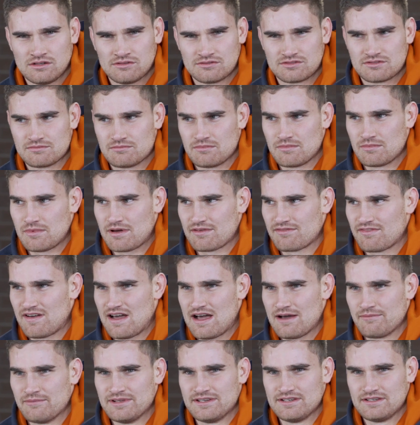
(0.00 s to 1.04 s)
obviously my
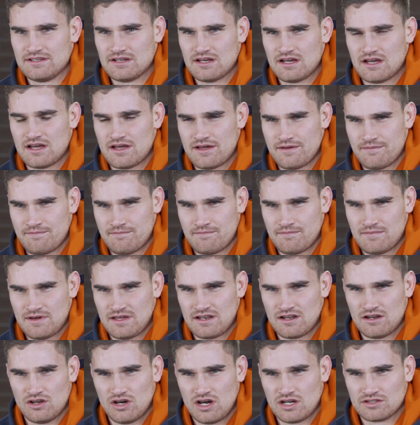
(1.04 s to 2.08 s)
family, and
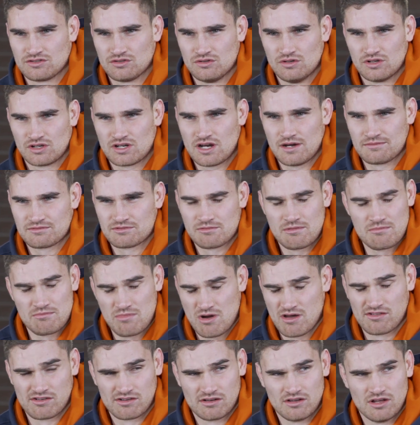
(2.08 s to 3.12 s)
I do look up to my
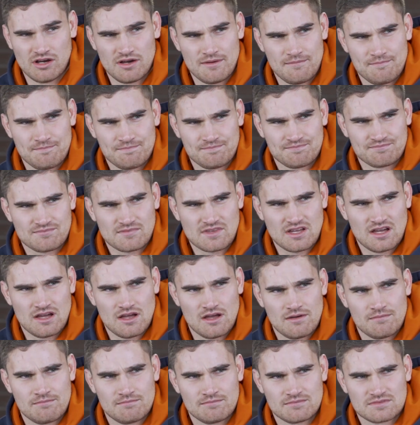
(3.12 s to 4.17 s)
brother a lot.
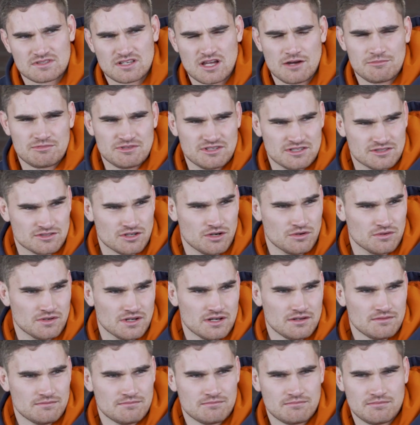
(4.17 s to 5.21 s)
He's a couple of years
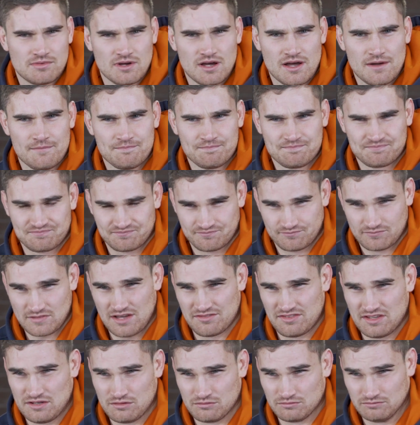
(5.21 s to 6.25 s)
older, but I
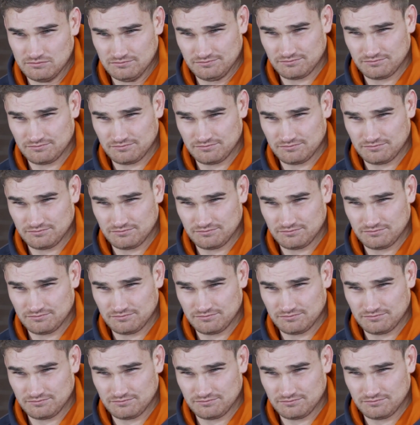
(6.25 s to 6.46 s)
think